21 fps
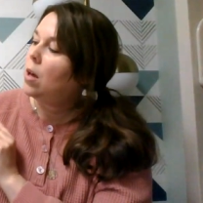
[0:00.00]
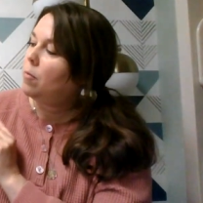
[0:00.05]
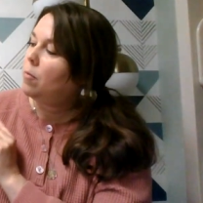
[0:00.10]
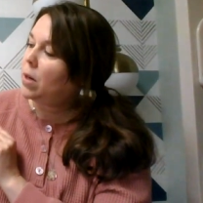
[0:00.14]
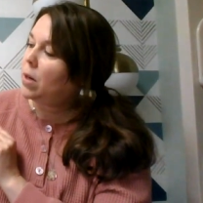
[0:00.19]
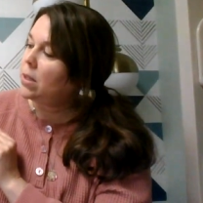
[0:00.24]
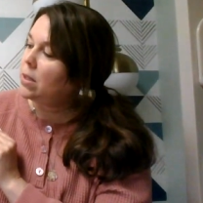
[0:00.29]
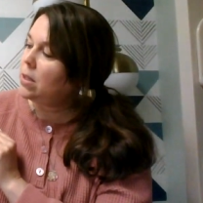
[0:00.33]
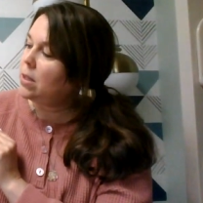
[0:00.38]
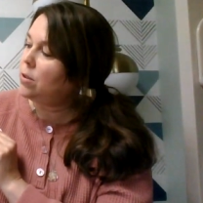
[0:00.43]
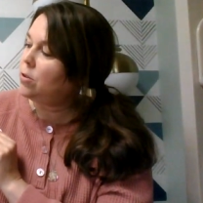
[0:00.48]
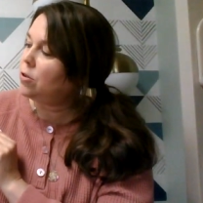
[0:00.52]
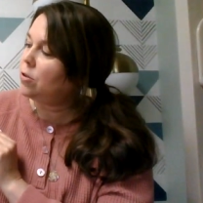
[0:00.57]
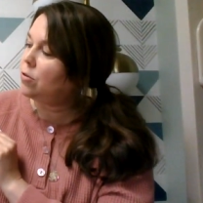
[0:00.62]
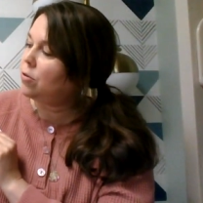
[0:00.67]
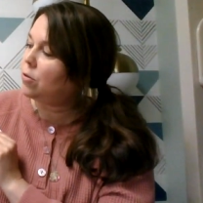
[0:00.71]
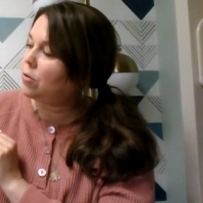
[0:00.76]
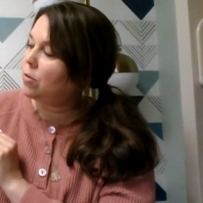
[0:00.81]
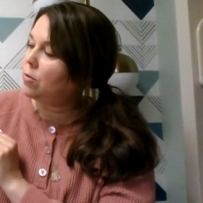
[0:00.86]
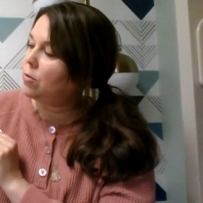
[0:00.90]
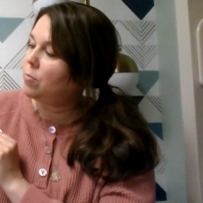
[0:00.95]
My teacher
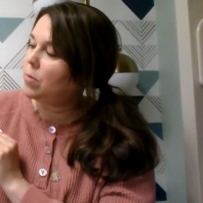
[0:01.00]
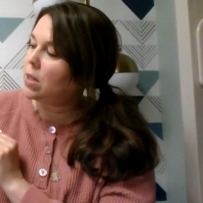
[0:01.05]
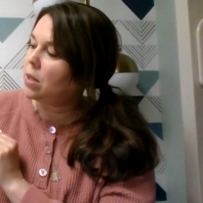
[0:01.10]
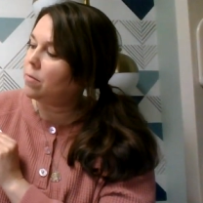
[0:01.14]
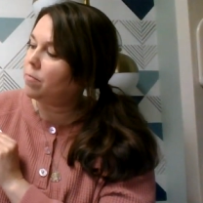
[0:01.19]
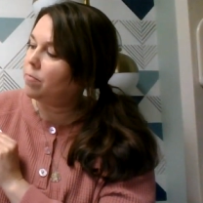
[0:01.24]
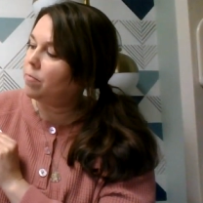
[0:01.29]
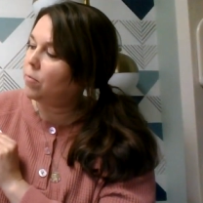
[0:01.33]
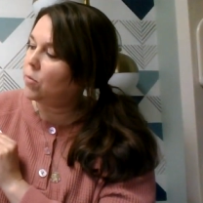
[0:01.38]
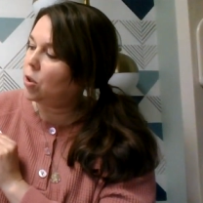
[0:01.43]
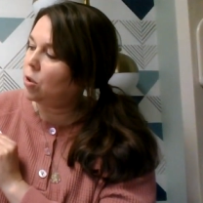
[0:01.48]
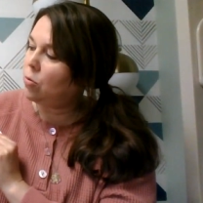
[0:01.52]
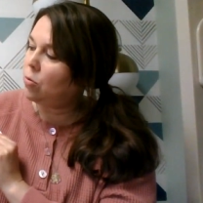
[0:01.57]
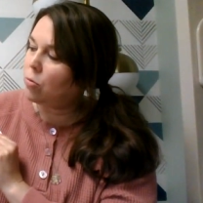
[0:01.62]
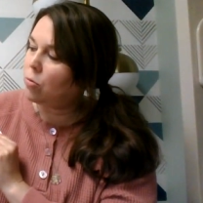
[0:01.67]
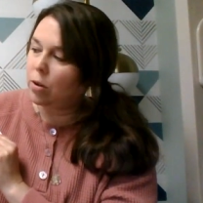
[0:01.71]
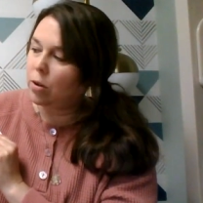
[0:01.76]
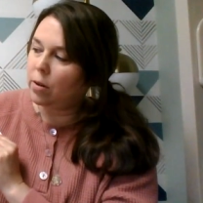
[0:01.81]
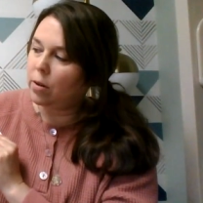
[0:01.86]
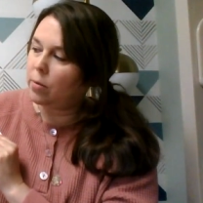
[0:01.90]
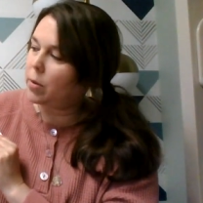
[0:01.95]
told me, don't
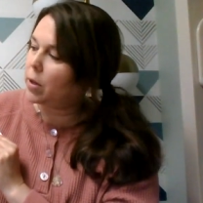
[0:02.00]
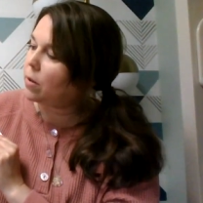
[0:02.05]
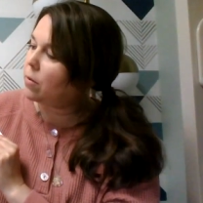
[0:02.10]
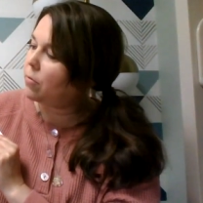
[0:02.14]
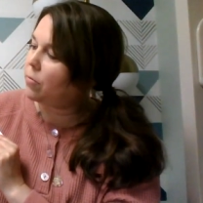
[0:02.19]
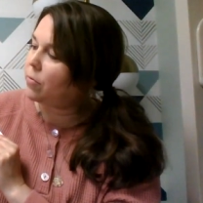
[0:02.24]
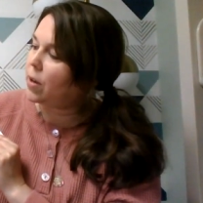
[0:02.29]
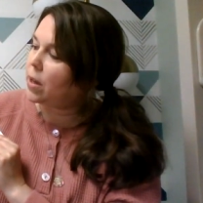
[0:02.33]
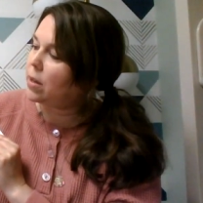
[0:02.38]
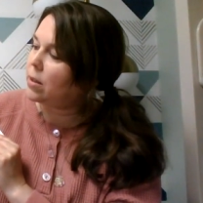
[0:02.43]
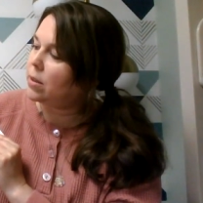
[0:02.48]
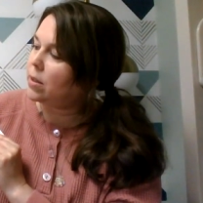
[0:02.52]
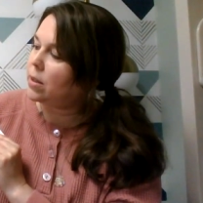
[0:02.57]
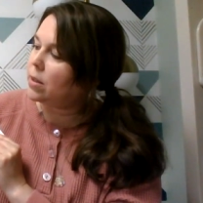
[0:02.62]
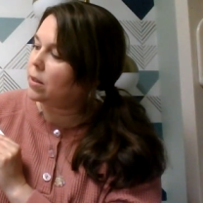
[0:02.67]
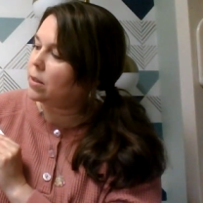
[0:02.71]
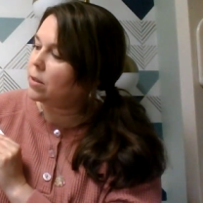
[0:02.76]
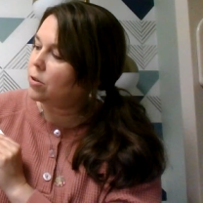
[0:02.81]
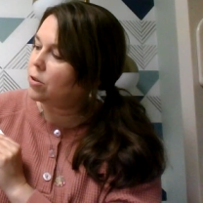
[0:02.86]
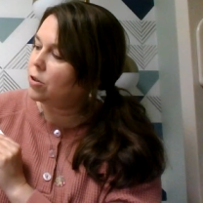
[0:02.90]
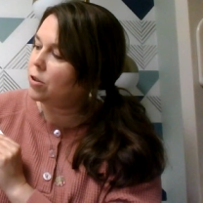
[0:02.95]
worry about
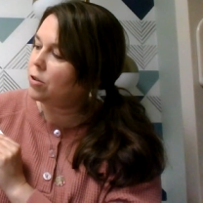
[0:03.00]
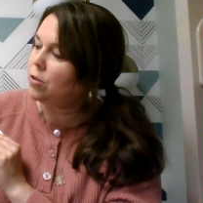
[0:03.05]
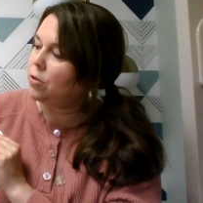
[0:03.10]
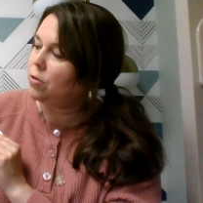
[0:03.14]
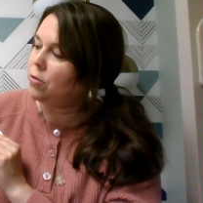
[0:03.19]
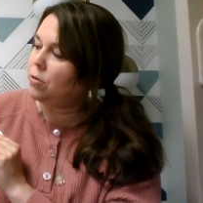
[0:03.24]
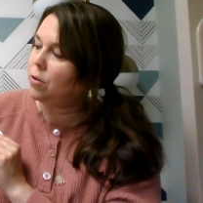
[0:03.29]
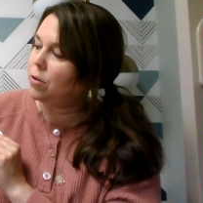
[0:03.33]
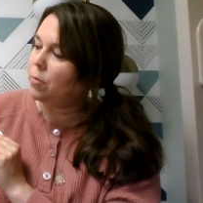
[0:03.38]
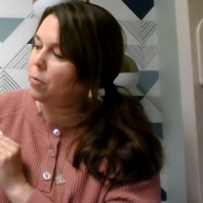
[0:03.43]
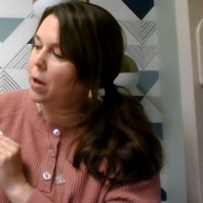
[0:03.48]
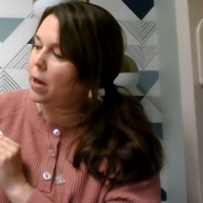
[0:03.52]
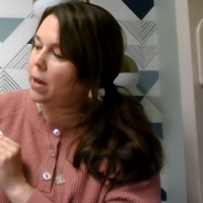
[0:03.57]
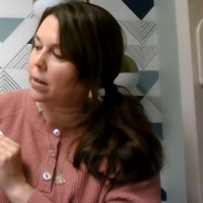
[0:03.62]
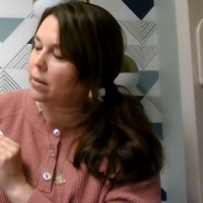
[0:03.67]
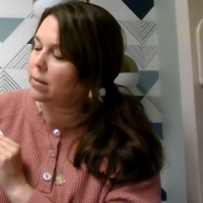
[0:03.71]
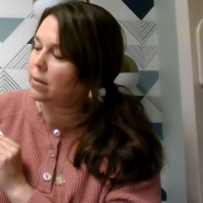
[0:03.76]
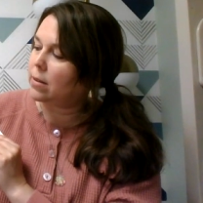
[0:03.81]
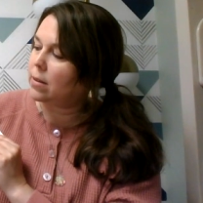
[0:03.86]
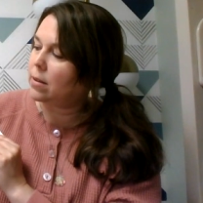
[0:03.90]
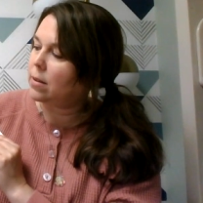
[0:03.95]
failing, just do your
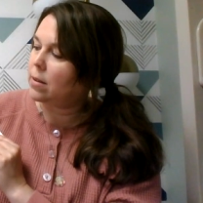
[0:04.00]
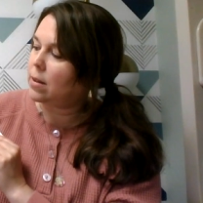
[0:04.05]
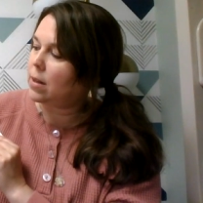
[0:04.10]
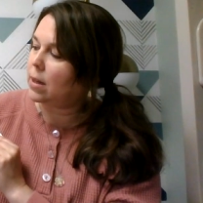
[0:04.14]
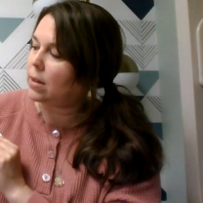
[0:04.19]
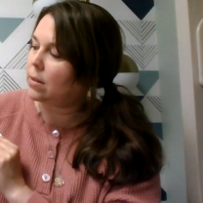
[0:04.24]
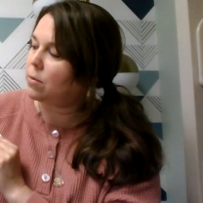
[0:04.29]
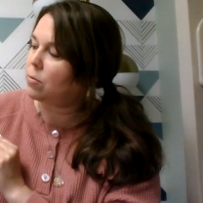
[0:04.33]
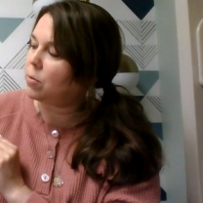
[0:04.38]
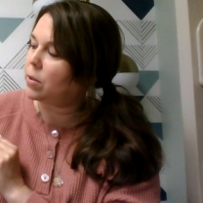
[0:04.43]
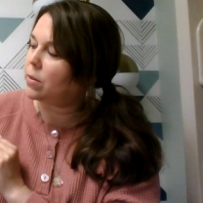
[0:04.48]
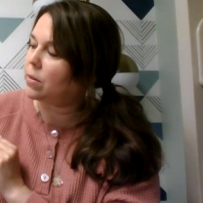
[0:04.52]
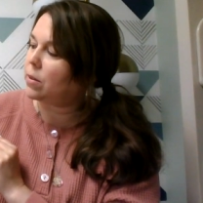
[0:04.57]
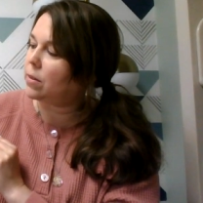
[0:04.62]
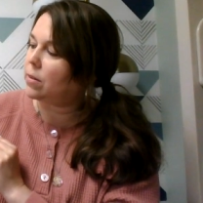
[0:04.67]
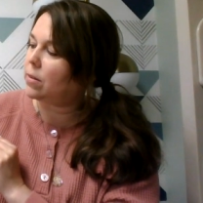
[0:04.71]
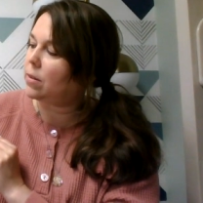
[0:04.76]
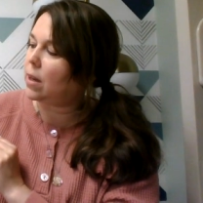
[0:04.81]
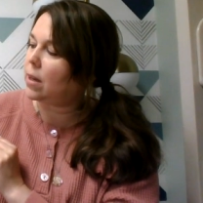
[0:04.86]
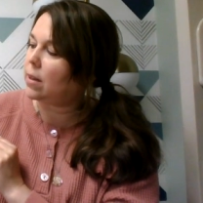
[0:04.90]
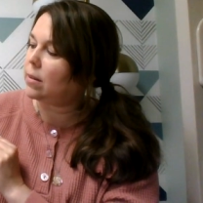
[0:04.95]
best. That's what
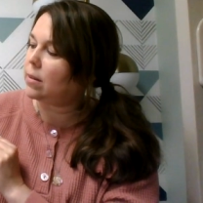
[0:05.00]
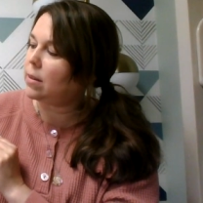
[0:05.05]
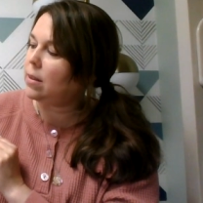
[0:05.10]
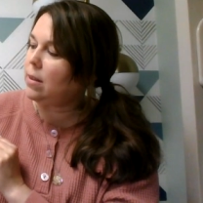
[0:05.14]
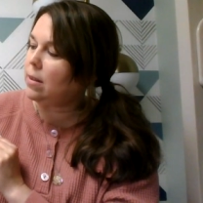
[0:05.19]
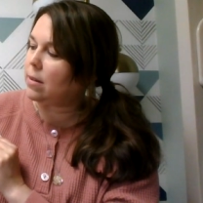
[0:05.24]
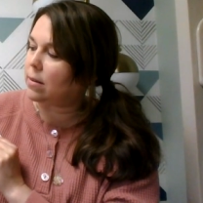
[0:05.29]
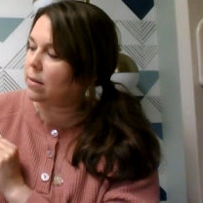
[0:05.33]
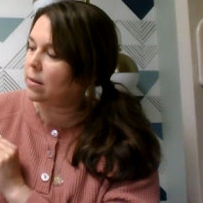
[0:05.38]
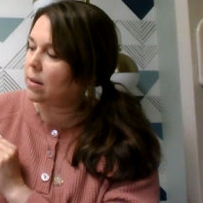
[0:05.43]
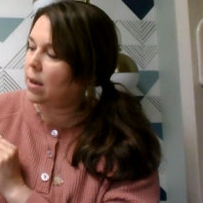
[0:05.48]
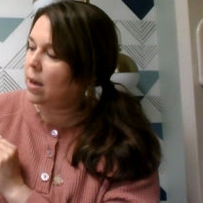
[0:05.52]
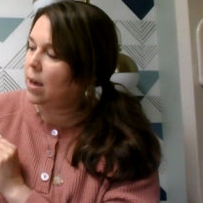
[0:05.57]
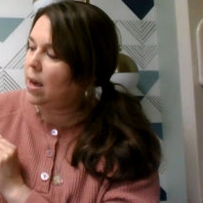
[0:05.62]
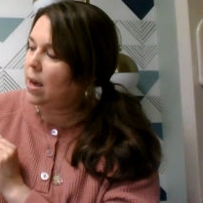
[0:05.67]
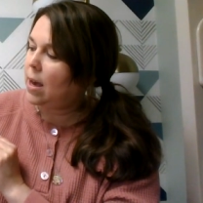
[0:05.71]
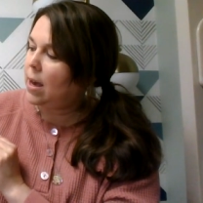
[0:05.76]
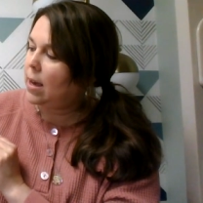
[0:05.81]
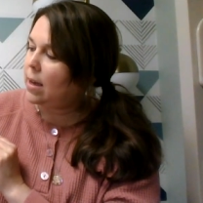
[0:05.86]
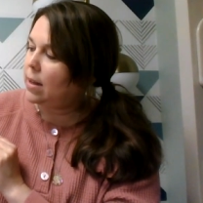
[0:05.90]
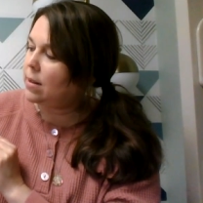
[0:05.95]
success is.
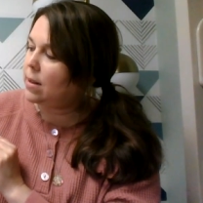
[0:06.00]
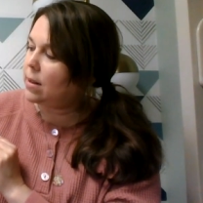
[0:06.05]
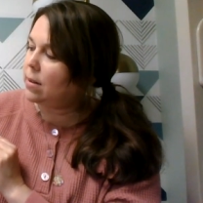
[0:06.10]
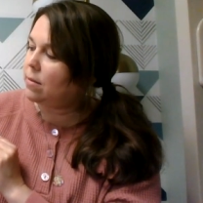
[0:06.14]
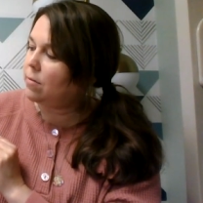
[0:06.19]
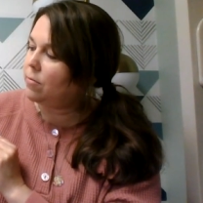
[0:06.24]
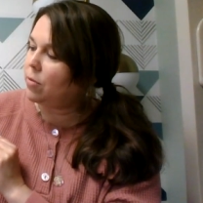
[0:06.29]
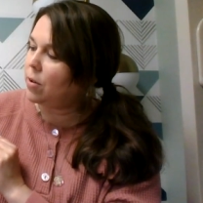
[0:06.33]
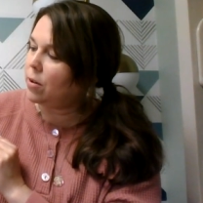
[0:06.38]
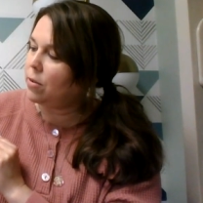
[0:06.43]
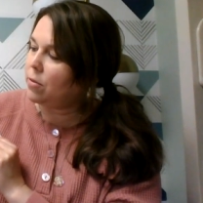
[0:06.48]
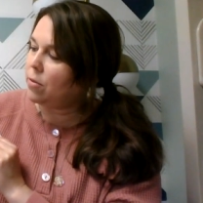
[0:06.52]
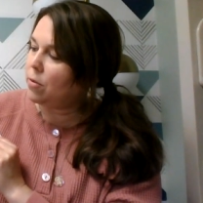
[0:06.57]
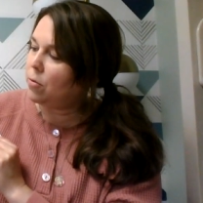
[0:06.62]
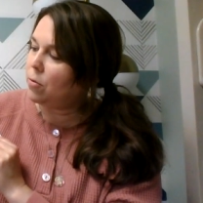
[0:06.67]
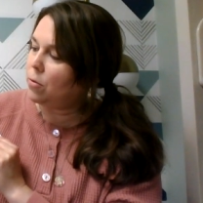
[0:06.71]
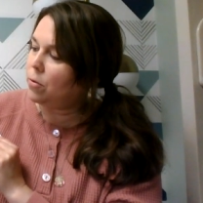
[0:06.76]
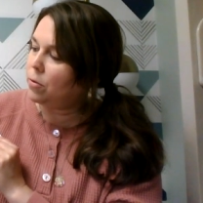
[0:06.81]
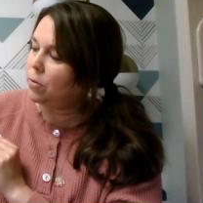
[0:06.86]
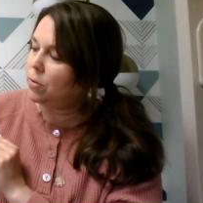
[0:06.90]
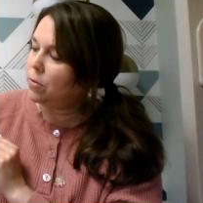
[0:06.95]
And then in front of the
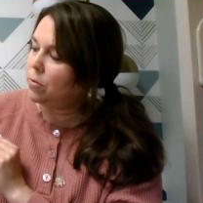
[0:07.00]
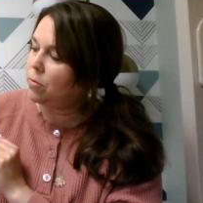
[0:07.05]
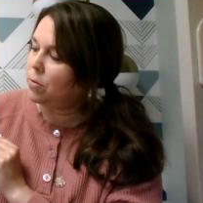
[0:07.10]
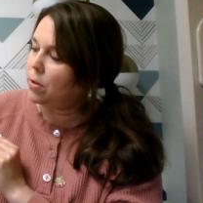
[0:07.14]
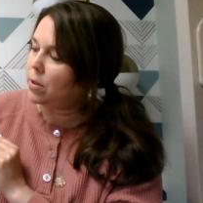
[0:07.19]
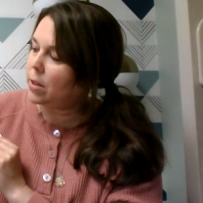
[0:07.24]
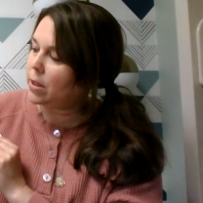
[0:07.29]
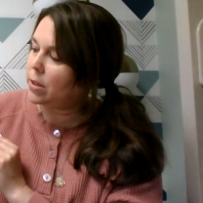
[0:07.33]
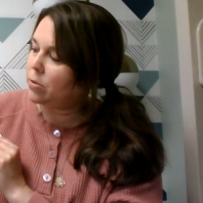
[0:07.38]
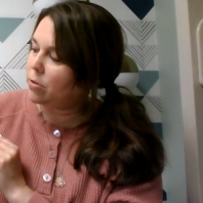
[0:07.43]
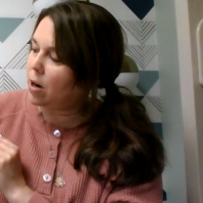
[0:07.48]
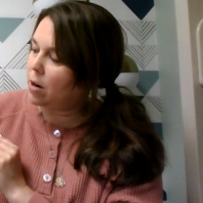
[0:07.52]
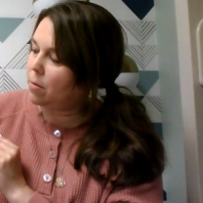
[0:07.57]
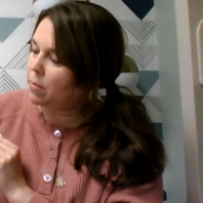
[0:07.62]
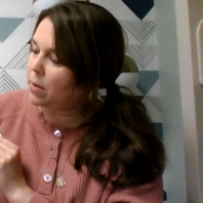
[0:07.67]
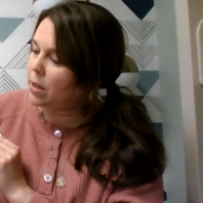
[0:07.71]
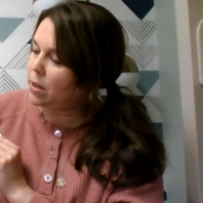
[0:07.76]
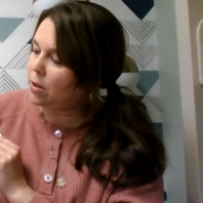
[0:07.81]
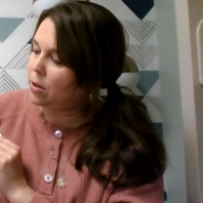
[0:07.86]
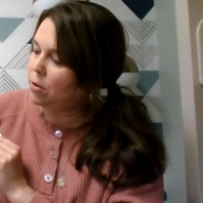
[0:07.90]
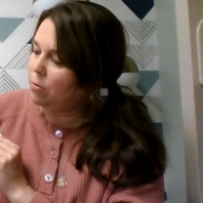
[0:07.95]
whole school, I dropped
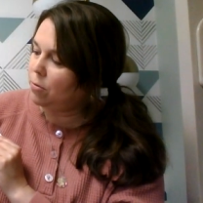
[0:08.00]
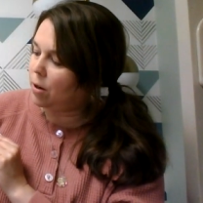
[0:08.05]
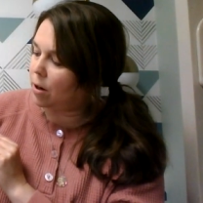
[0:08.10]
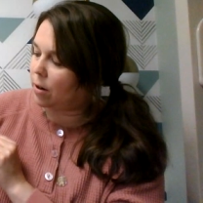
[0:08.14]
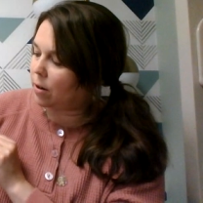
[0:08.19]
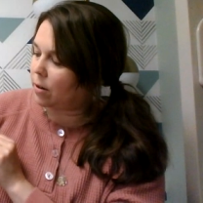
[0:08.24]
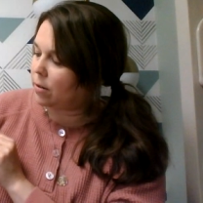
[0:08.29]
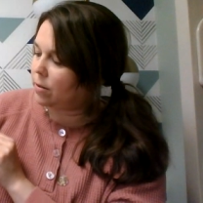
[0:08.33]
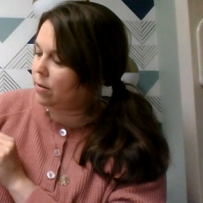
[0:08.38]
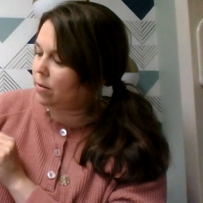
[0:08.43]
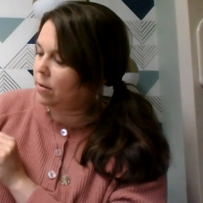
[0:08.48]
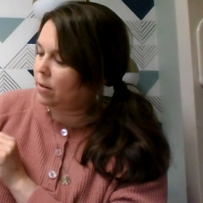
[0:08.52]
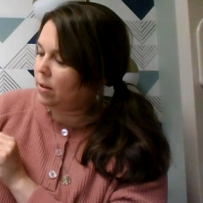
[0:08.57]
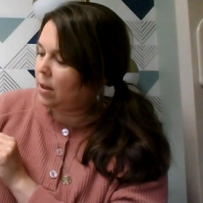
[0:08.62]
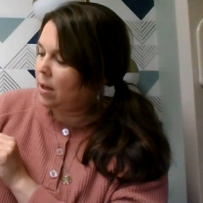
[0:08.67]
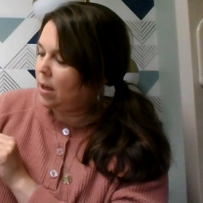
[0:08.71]
my cue cards.